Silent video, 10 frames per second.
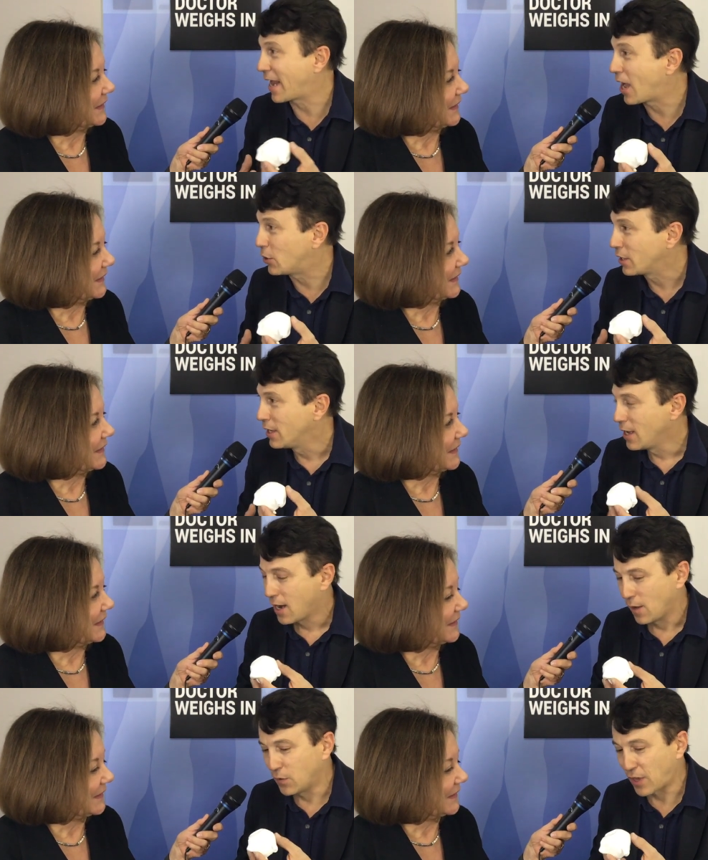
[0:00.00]
Speaker 1: it out.
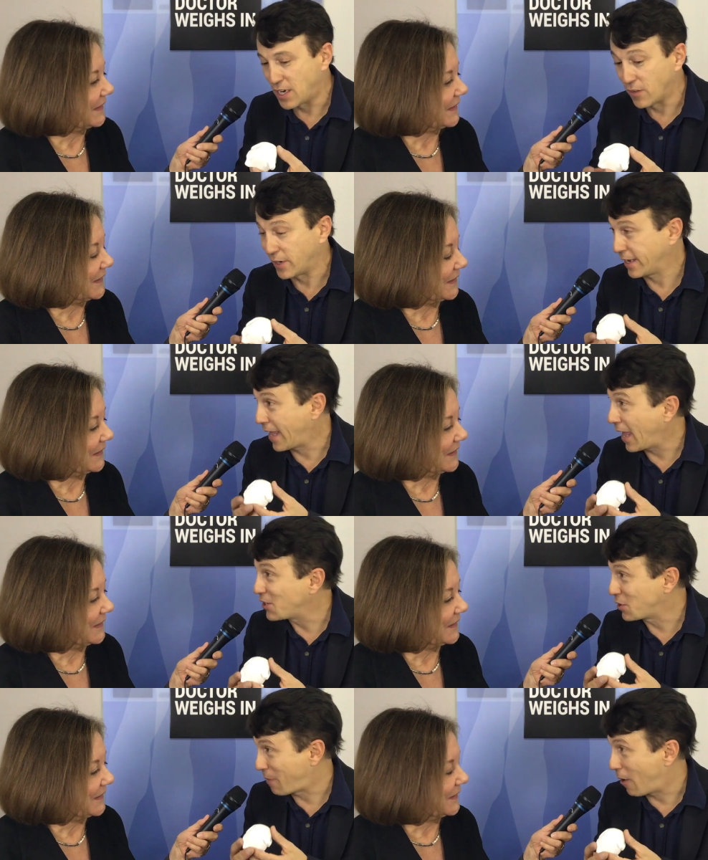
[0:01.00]
And this idea of an
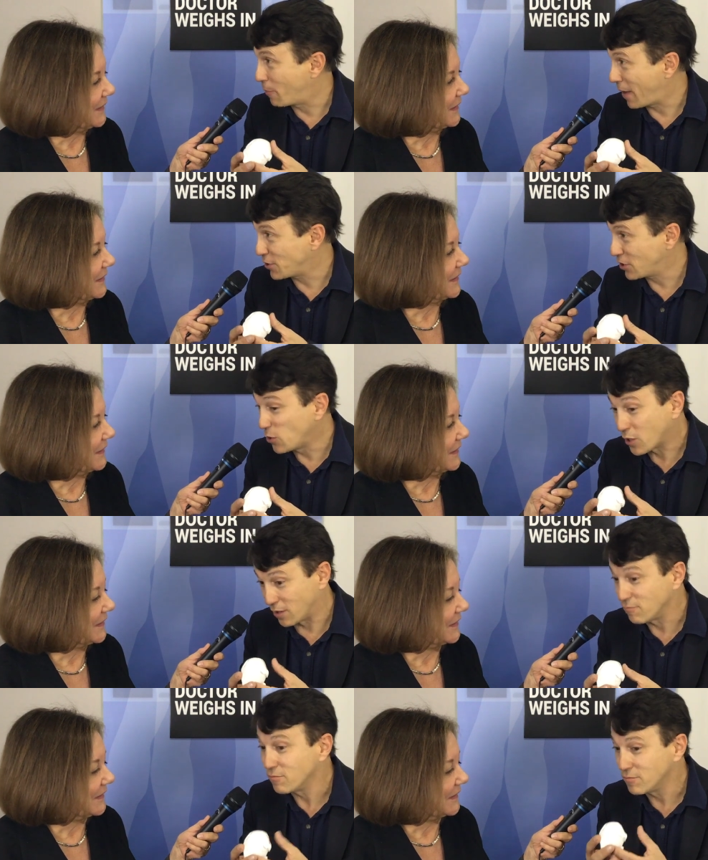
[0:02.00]
engaged, empowered patient who
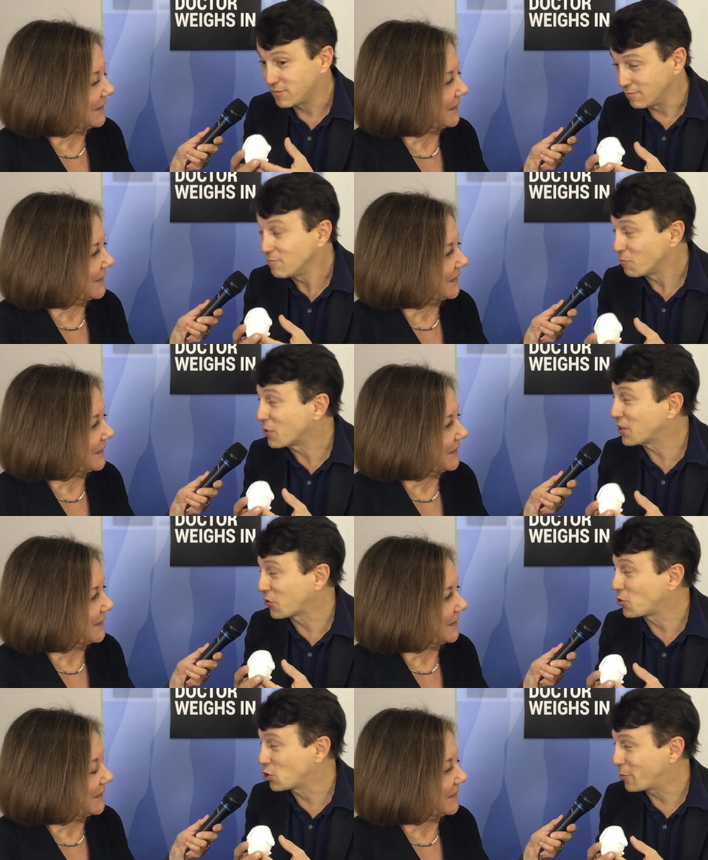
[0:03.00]
can print his
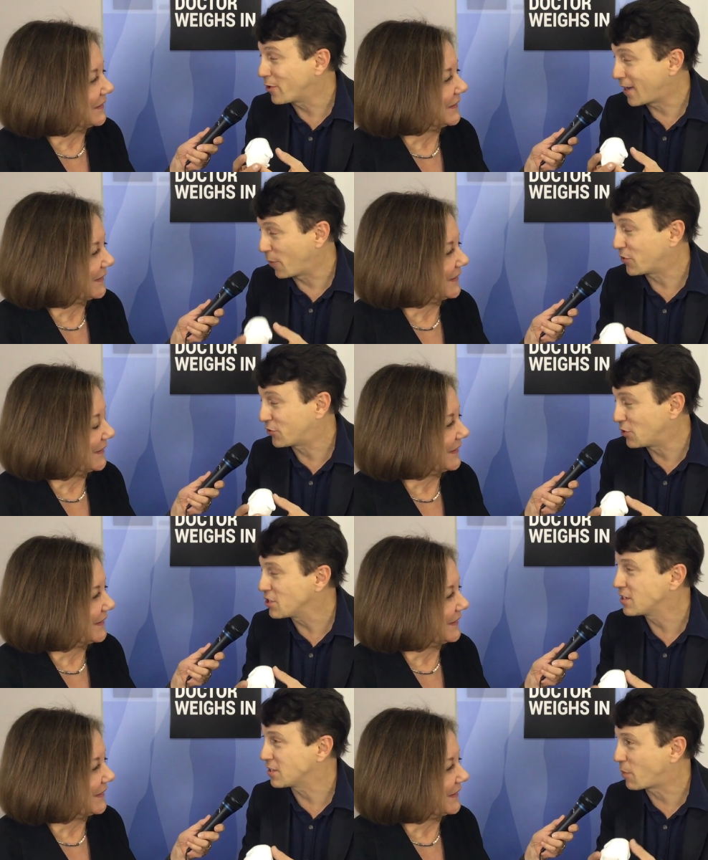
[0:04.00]
own tumor and help the
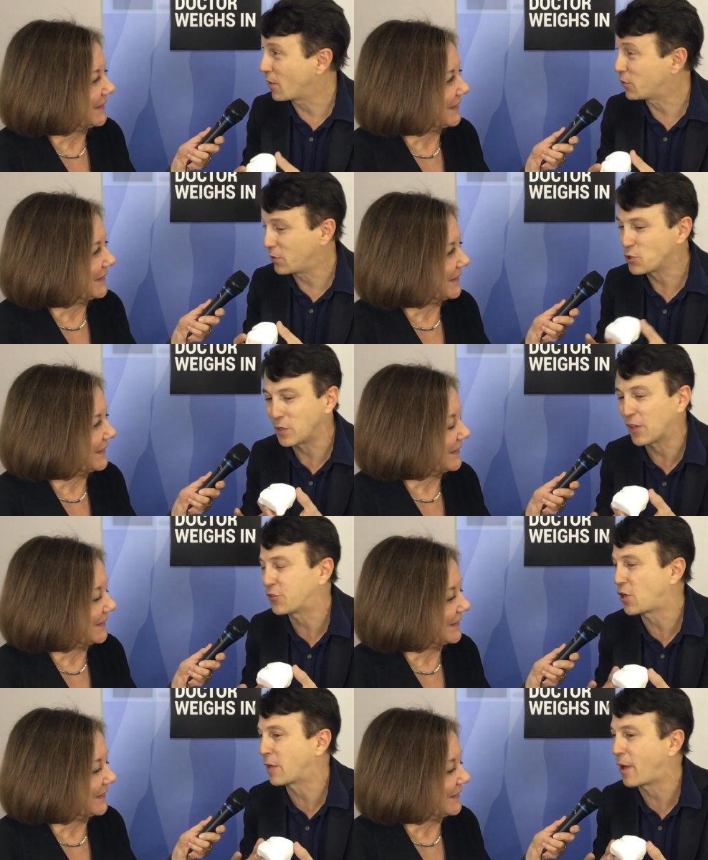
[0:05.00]
surgeons is part of this future. He likes to
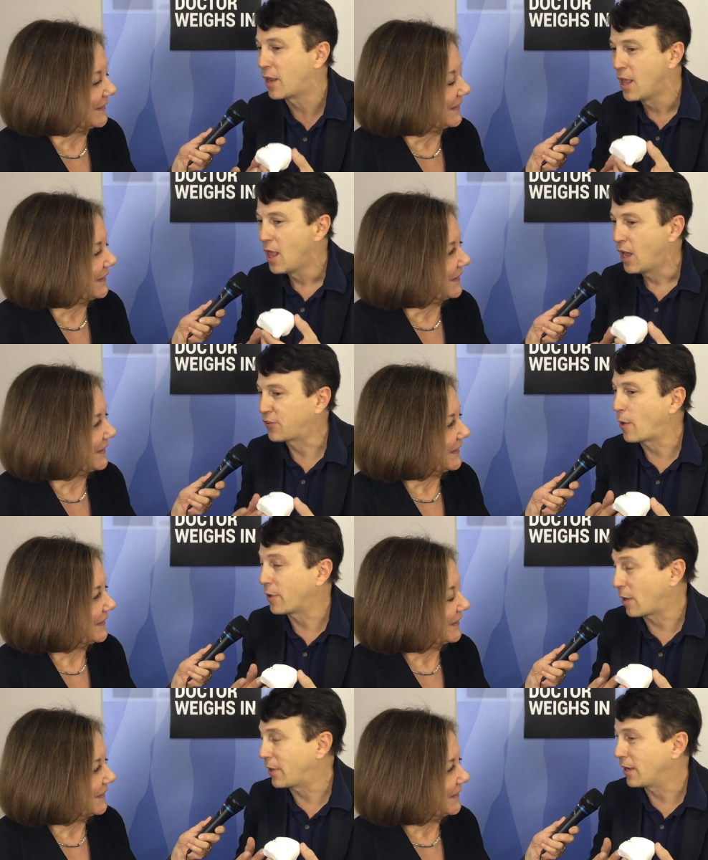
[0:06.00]
talk about us all
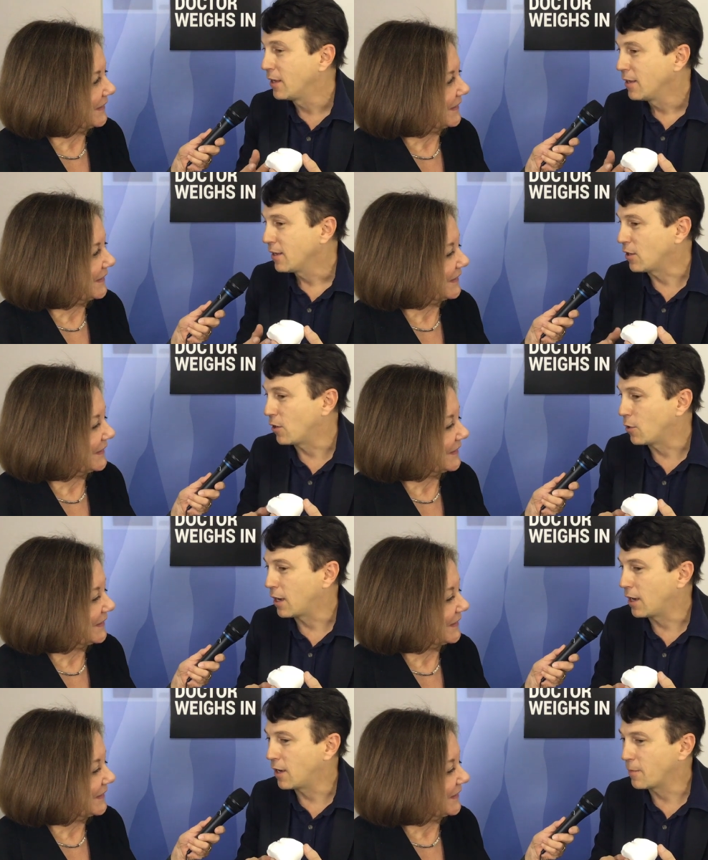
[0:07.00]
becoming, you know,
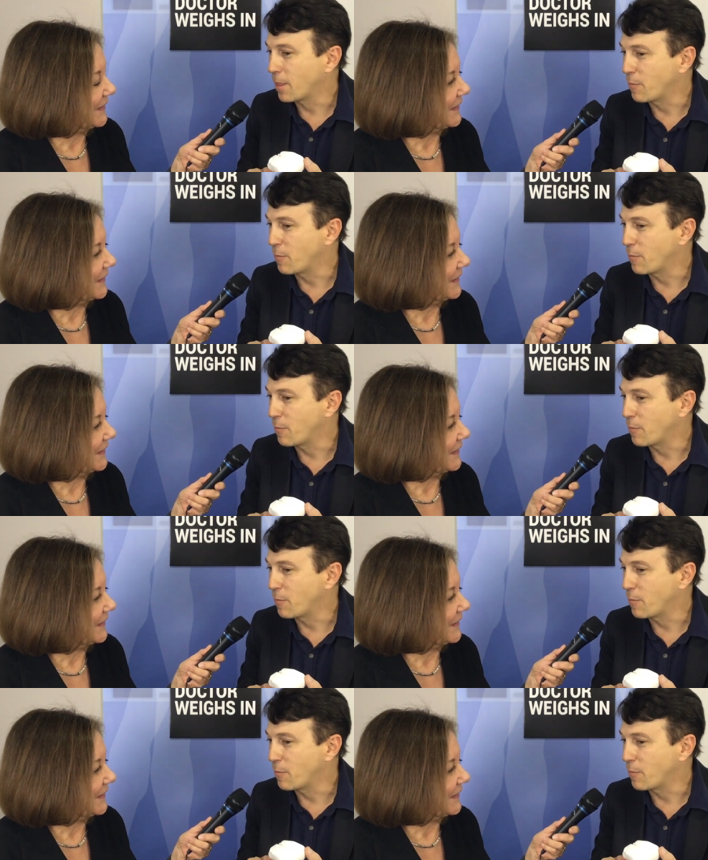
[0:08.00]
uh,